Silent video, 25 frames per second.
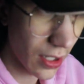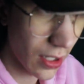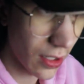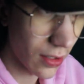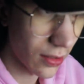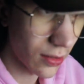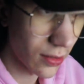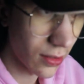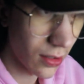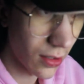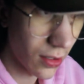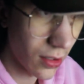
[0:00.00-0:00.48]

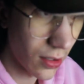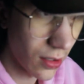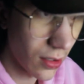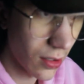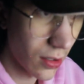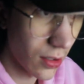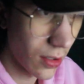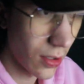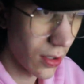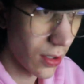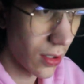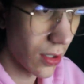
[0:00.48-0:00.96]
as.
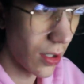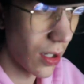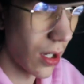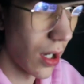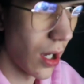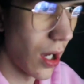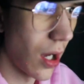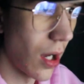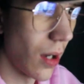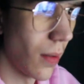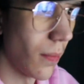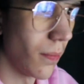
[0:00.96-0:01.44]

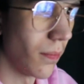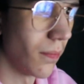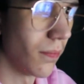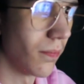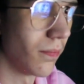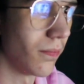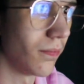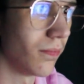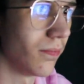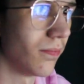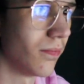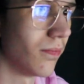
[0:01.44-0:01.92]
Um,
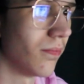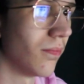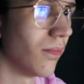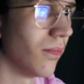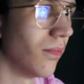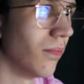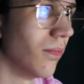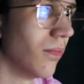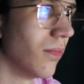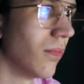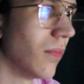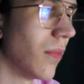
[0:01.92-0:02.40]

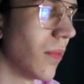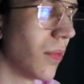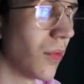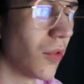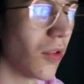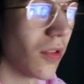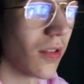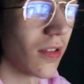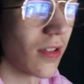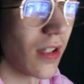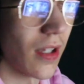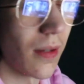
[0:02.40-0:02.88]
I'm just
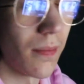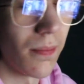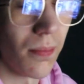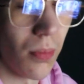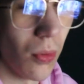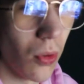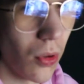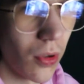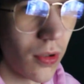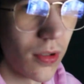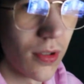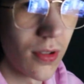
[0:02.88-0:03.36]
gonna say
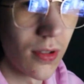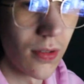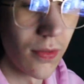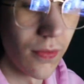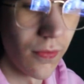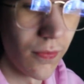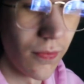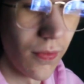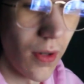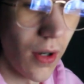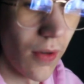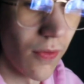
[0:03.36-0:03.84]
books.
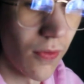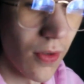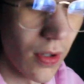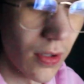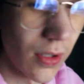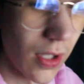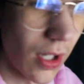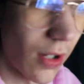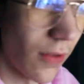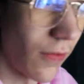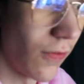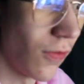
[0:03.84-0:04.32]
I've
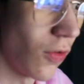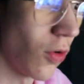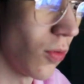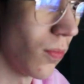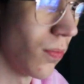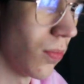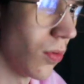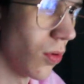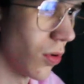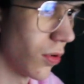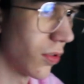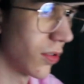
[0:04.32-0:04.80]
read like four
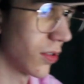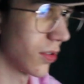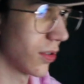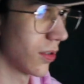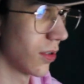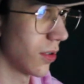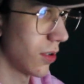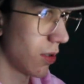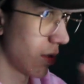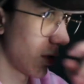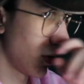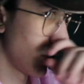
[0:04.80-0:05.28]
books
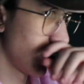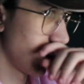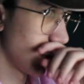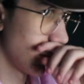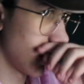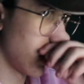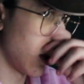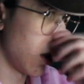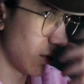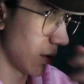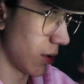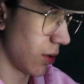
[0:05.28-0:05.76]

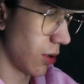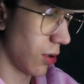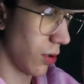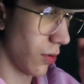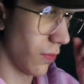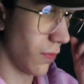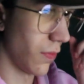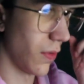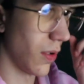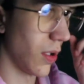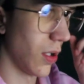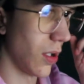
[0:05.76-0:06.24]

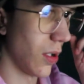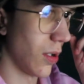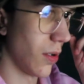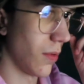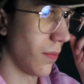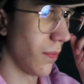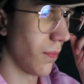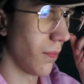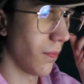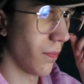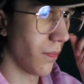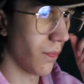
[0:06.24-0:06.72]
of uh,
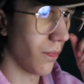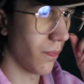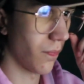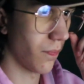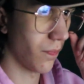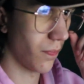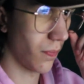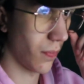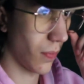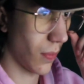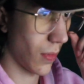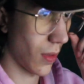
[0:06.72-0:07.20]

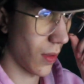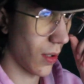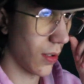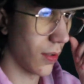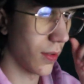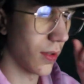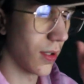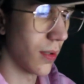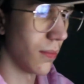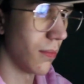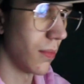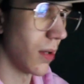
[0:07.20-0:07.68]

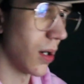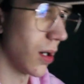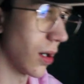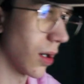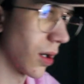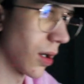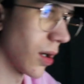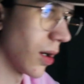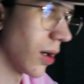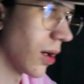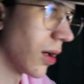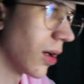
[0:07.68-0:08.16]
the
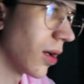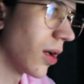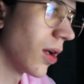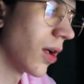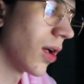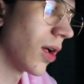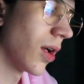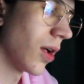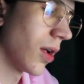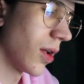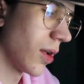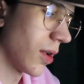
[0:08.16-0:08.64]
manga
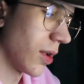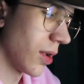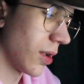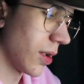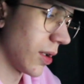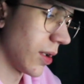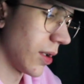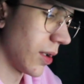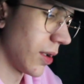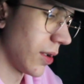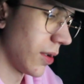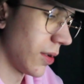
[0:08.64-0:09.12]

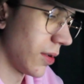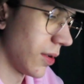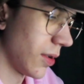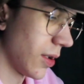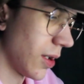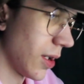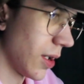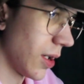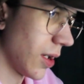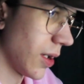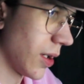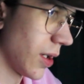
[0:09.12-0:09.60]
and
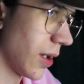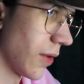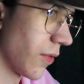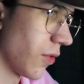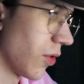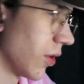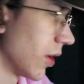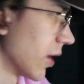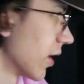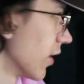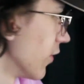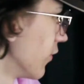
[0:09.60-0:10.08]
uh, I've
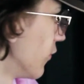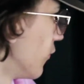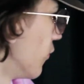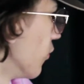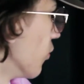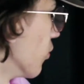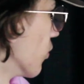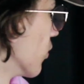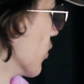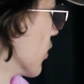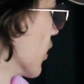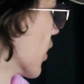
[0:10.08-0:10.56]
got like a
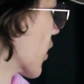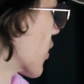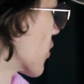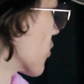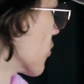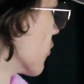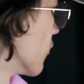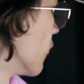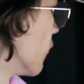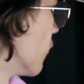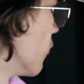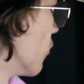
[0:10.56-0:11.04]
full
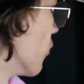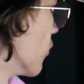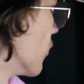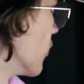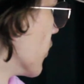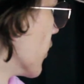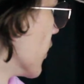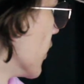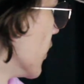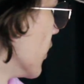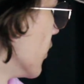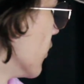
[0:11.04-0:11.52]
collection of
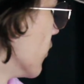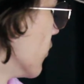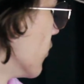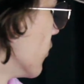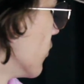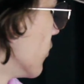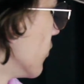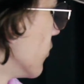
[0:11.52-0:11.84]
14